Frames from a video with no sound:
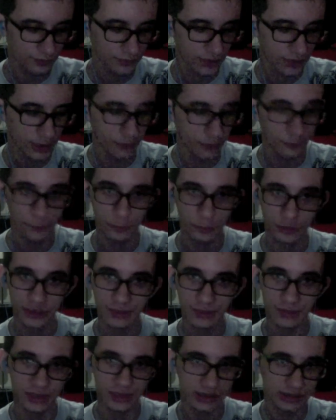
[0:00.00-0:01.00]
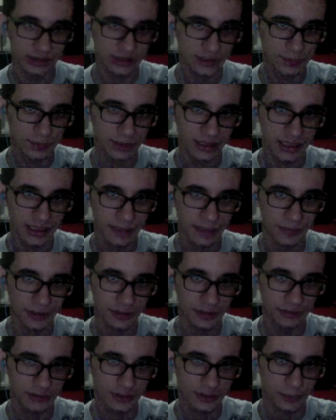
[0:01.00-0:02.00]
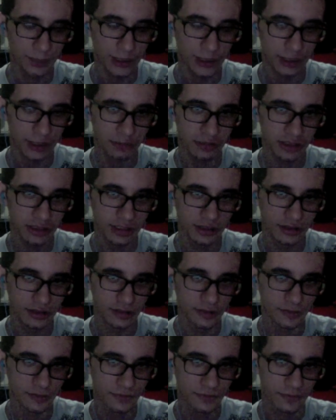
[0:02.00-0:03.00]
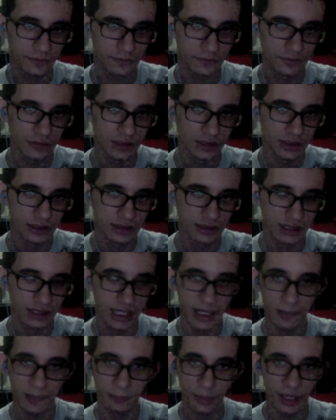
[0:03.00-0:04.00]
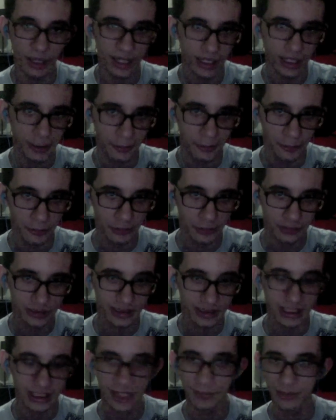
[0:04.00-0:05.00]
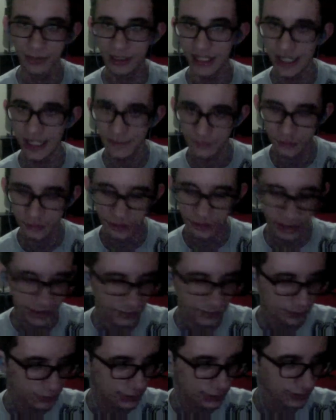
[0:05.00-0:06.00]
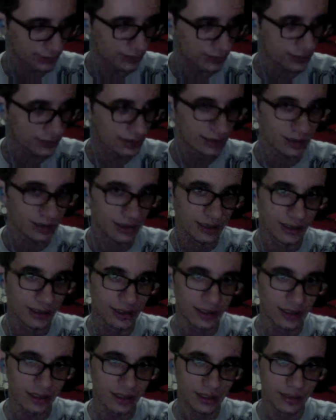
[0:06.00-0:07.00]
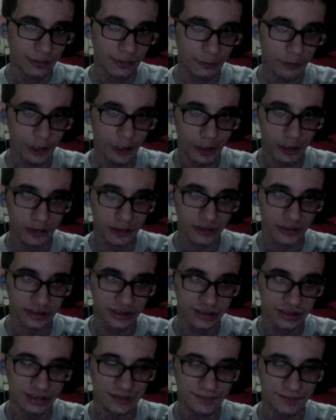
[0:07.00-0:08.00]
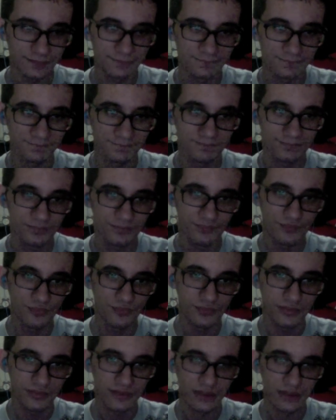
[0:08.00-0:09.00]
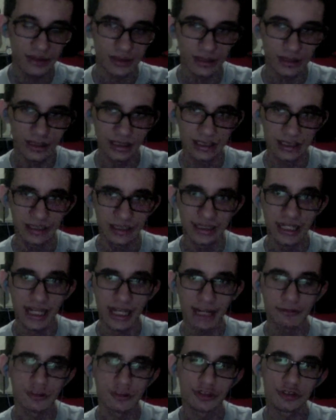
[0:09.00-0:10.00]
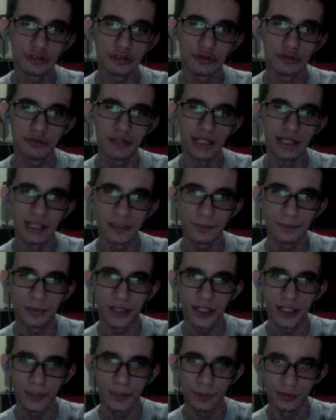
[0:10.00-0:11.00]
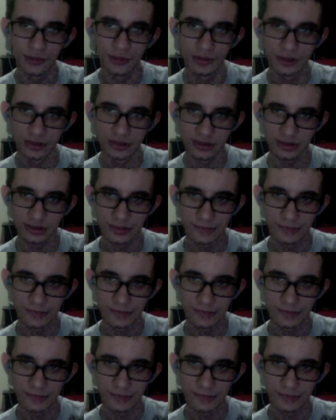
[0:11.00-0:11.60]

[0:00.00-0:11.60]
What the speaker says: Of course, I'm not speaking about the period of the empire that happened after that, but regardless, in an aristocratic populism,